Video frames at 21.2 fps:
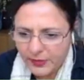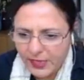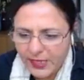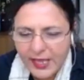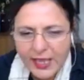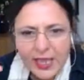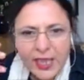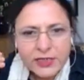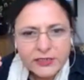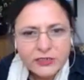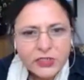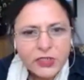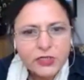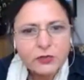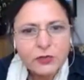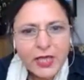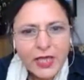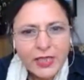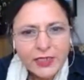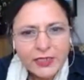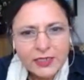trying to
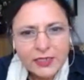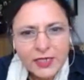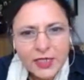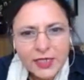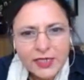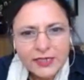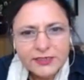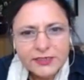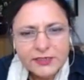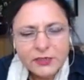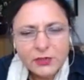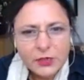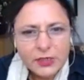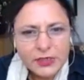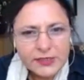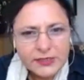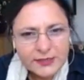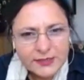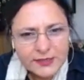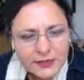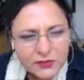analyze, is
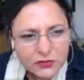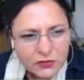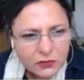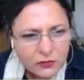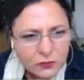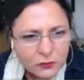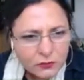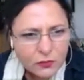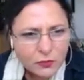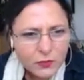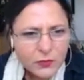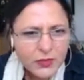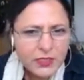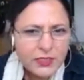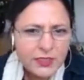this true for me?